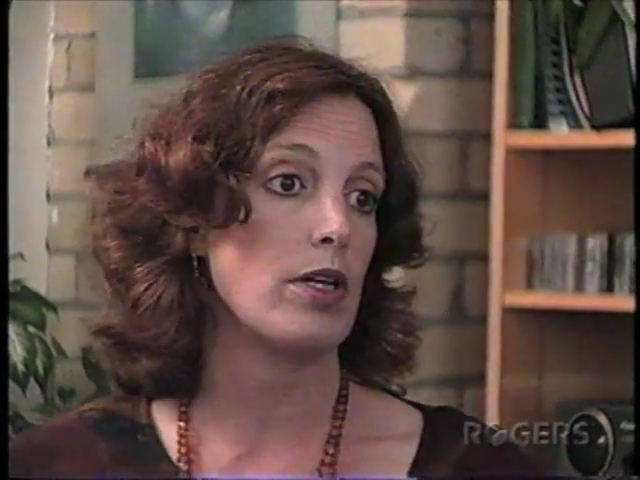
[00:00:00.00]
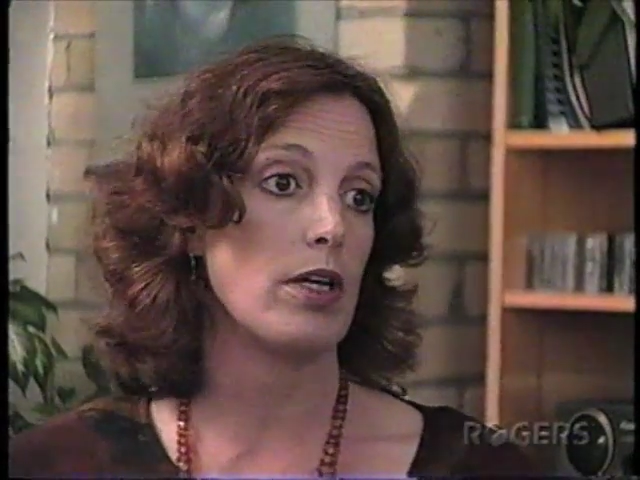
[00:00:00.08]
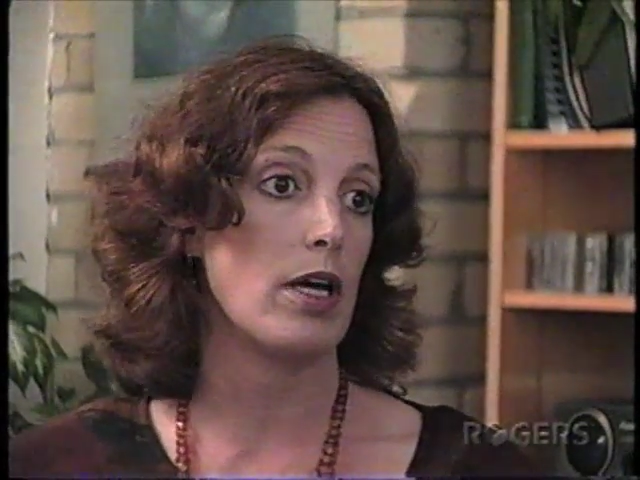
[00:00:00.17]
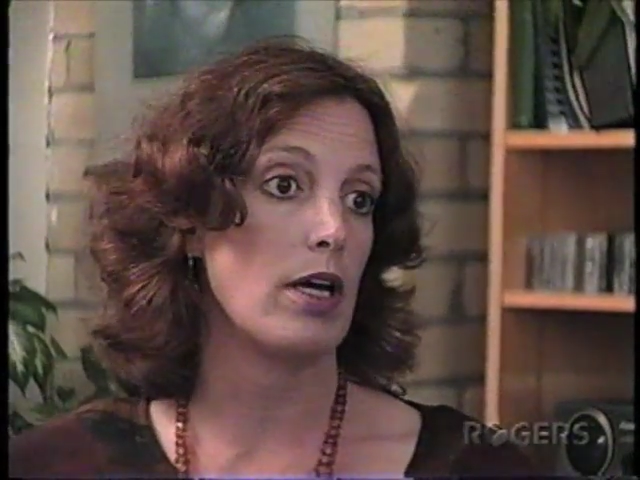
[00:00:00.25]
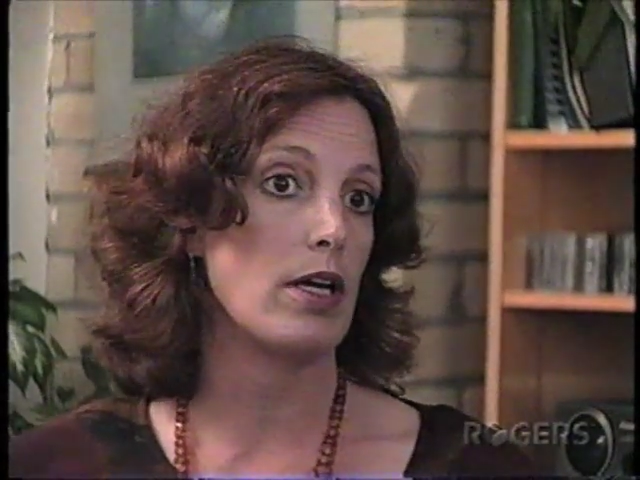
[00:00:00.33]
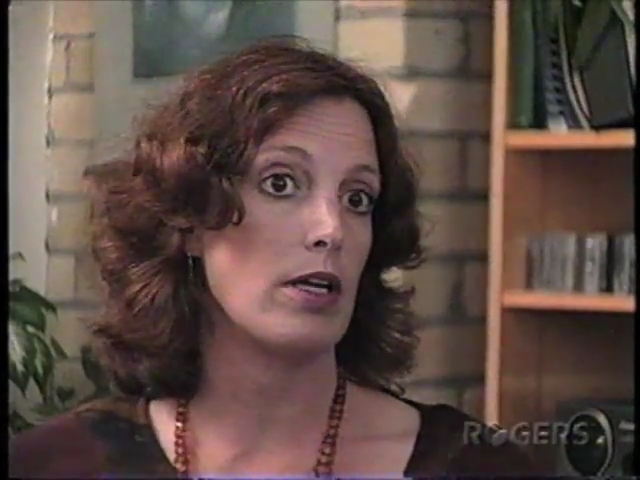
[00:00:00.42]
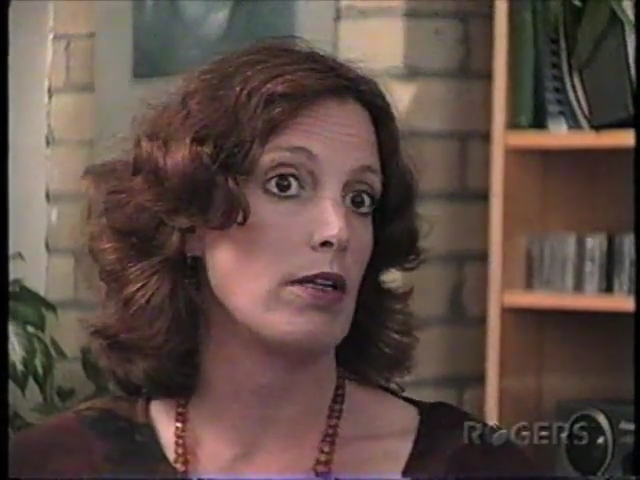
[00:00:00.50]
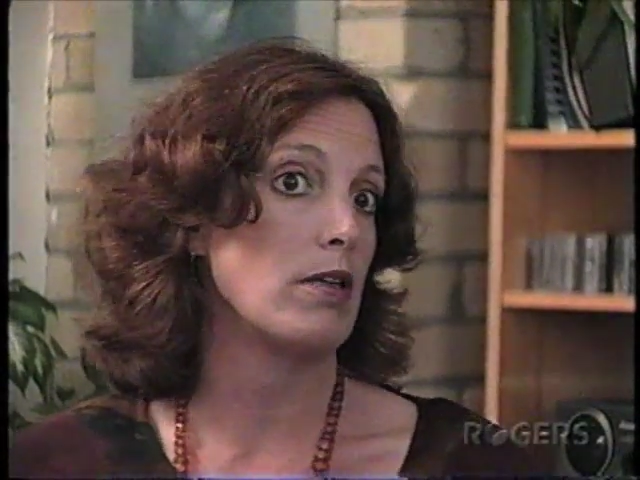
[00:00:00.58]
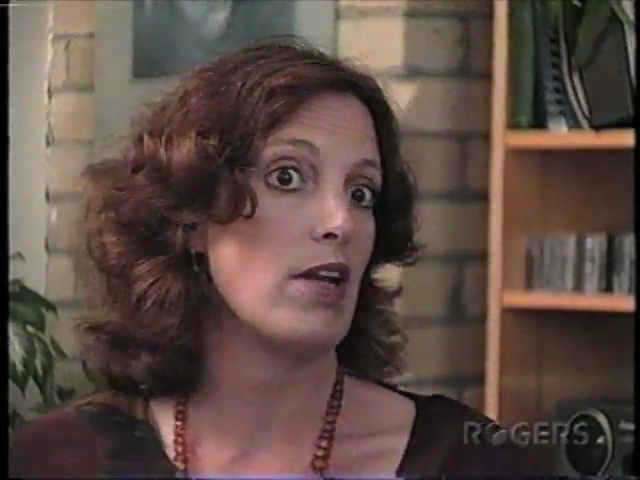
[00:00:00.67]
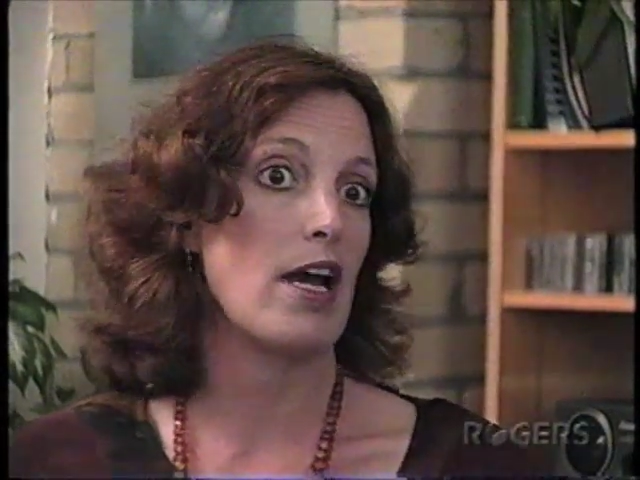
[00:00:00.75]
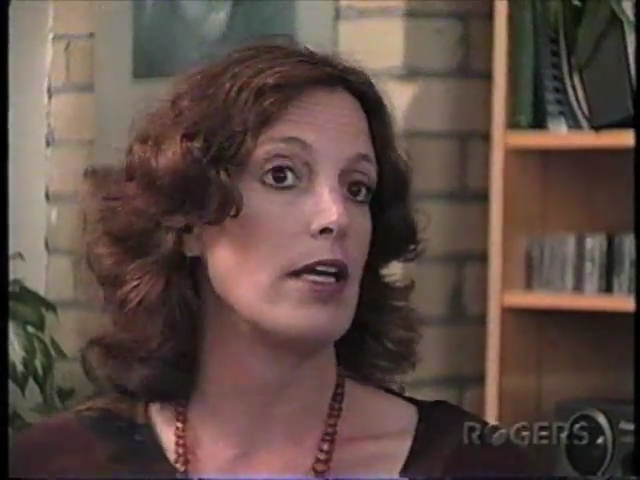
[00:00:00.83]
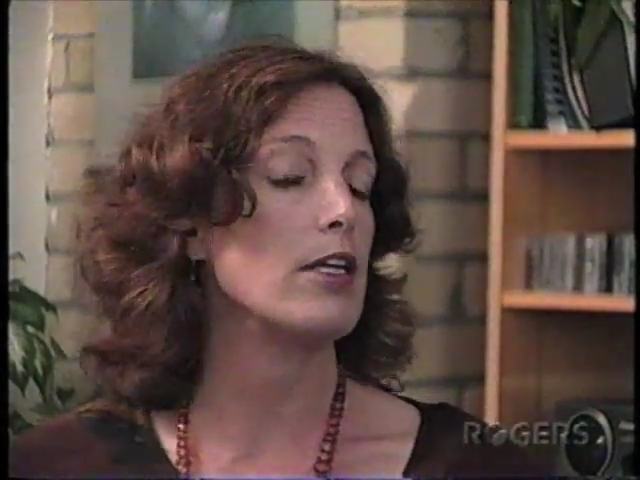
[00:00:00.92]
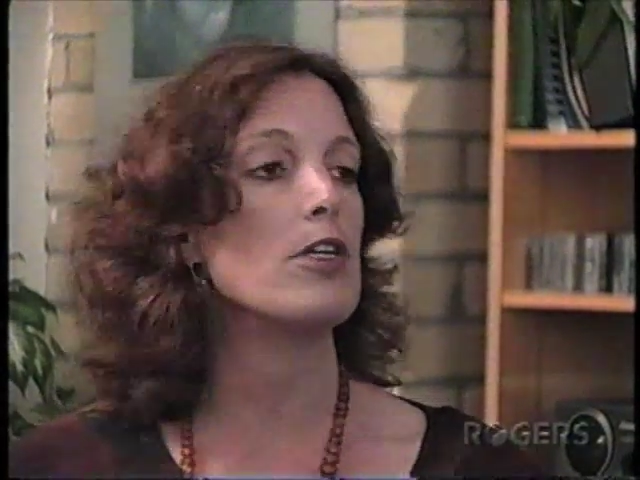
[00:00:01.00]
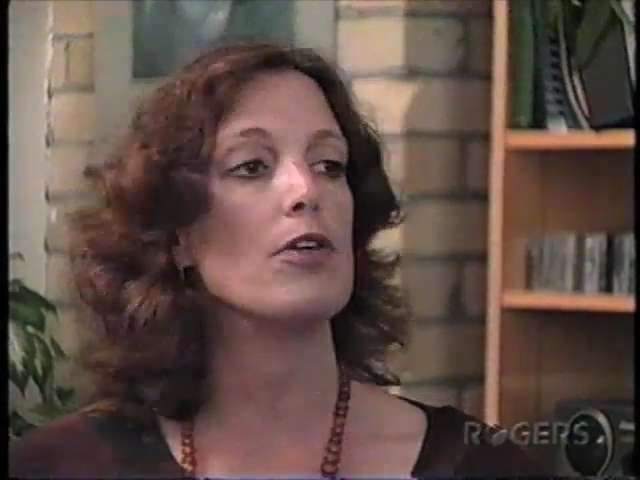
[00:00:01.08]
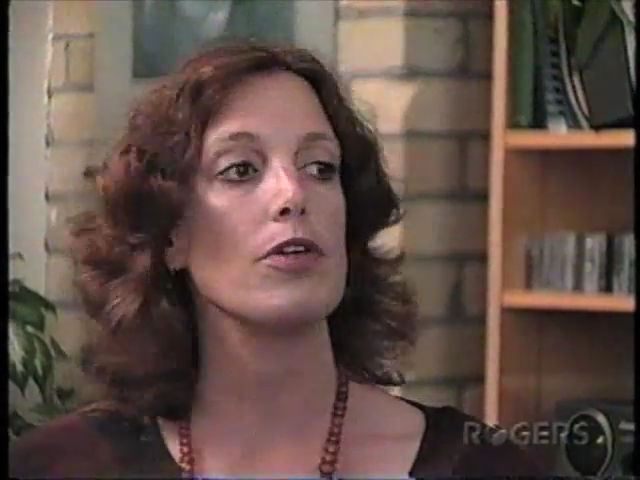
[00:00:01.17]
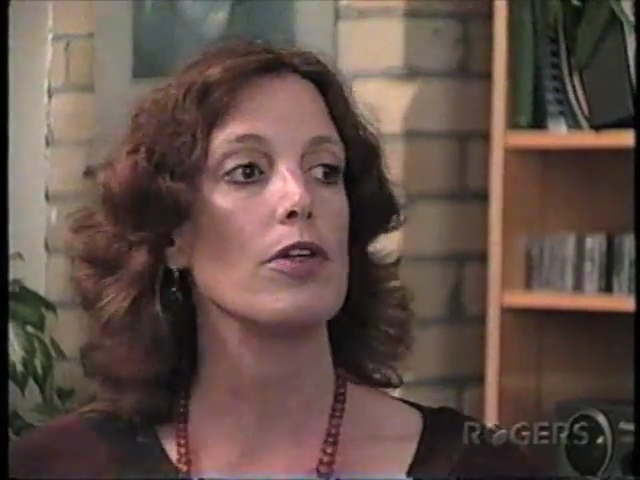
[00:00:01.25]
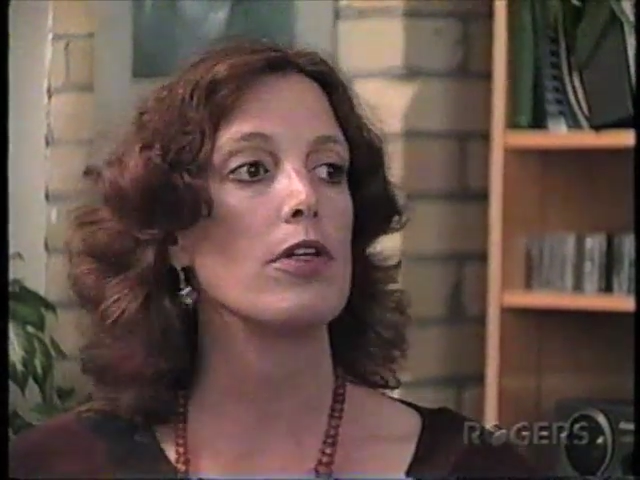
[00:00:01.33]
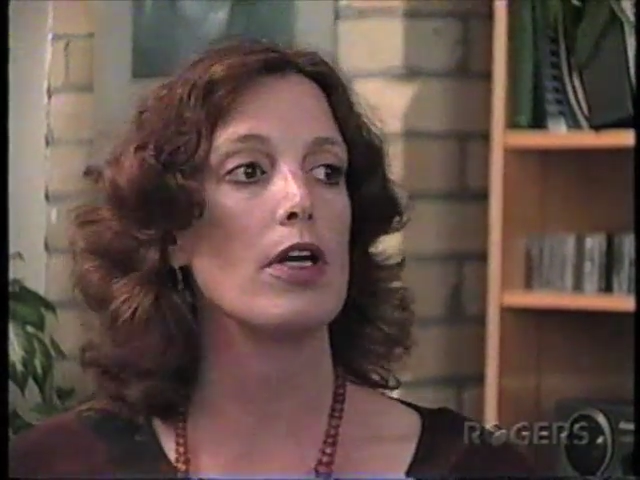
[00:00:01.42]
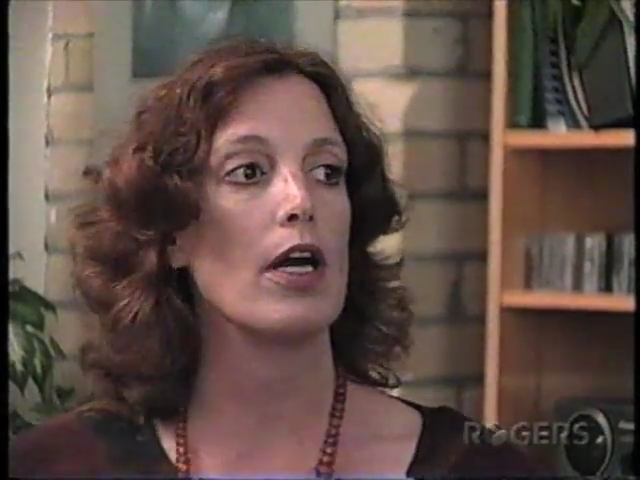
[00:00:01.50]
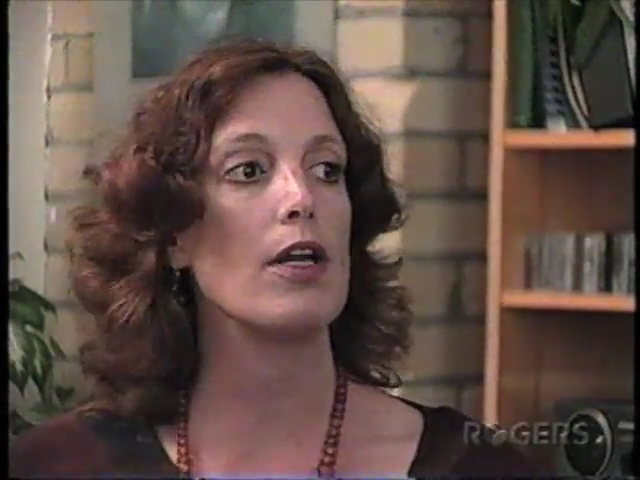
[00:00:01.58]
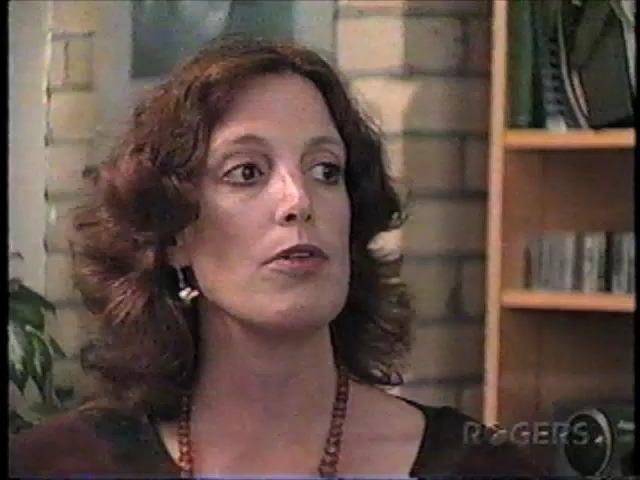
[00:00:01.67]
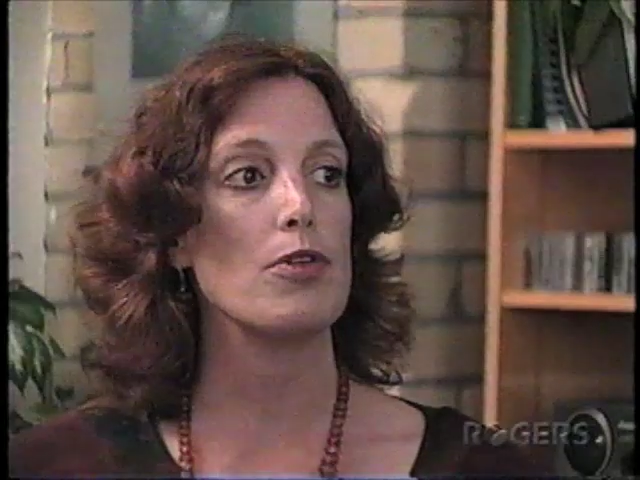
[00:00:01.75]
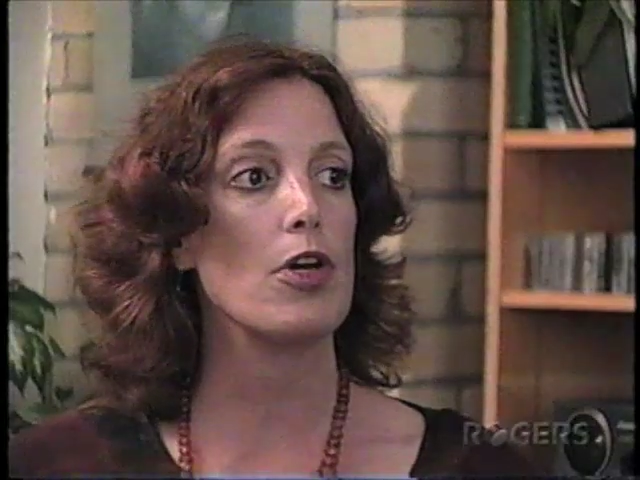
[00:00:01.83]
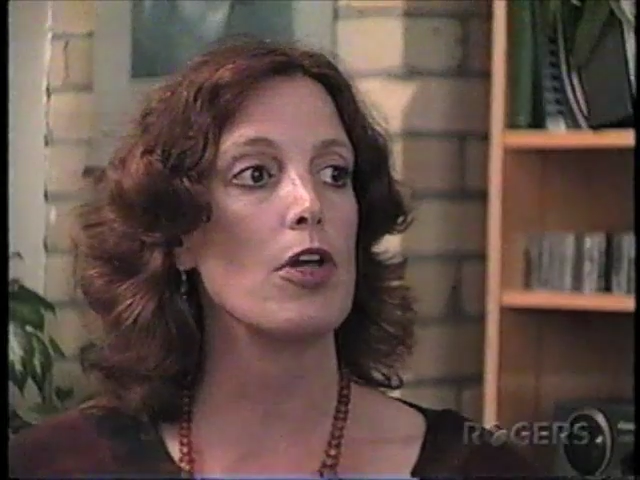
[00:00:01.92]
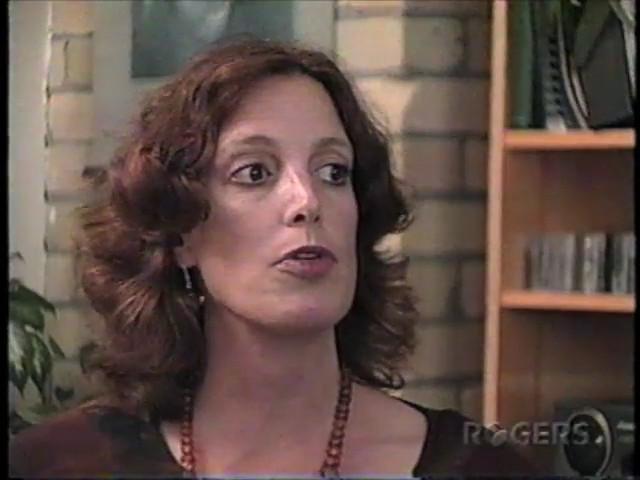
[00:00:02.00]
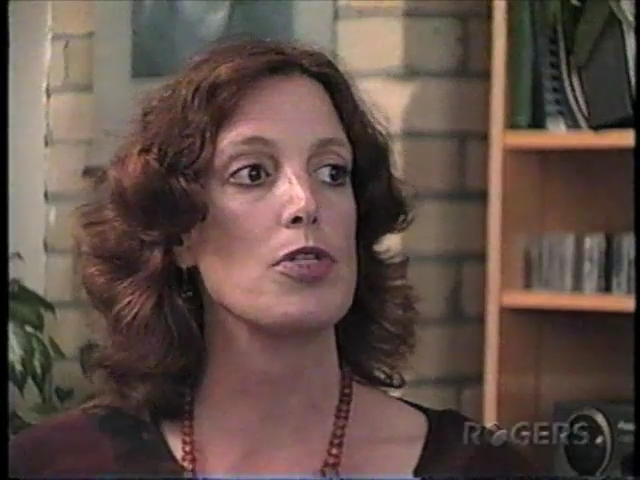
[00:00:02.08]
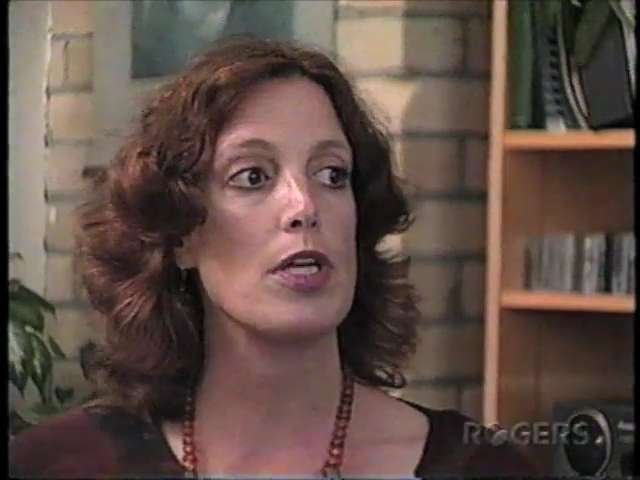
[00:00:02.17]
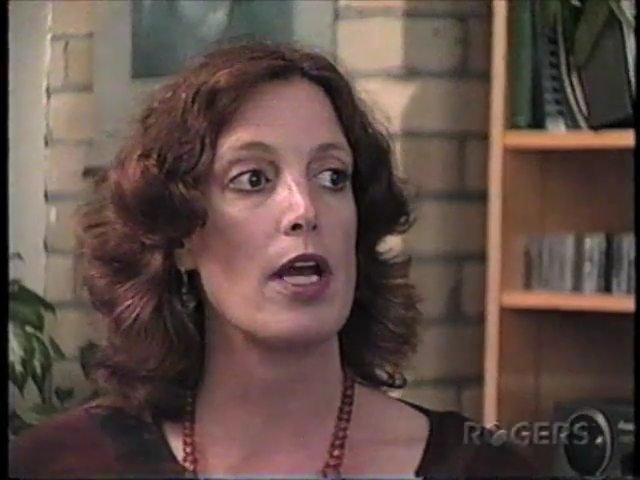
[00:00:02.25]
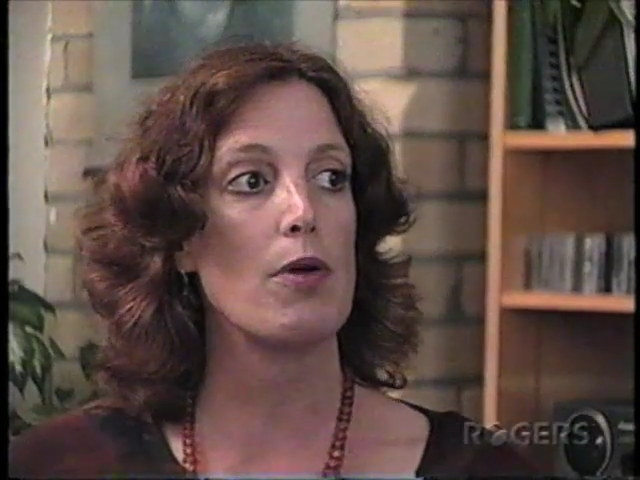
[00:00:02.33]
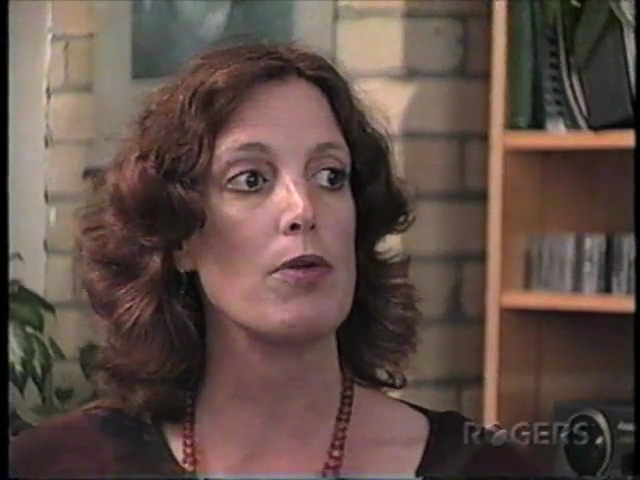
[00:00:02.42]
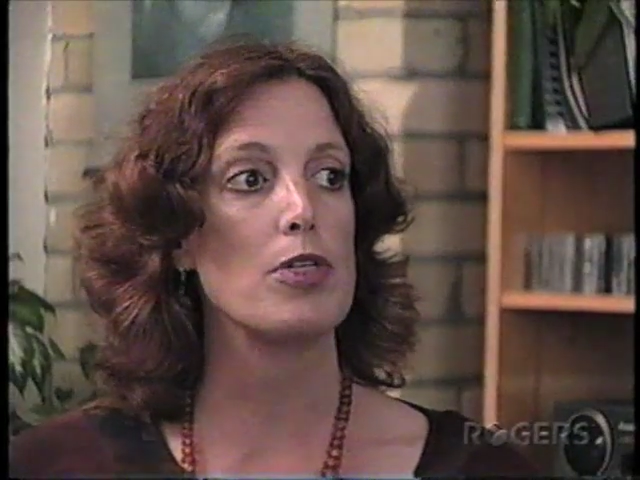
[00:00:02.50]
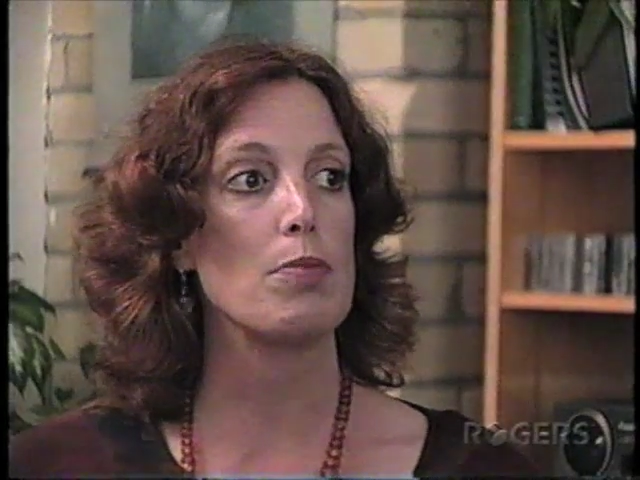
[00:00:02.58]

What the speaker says: $90 or $100 an hour,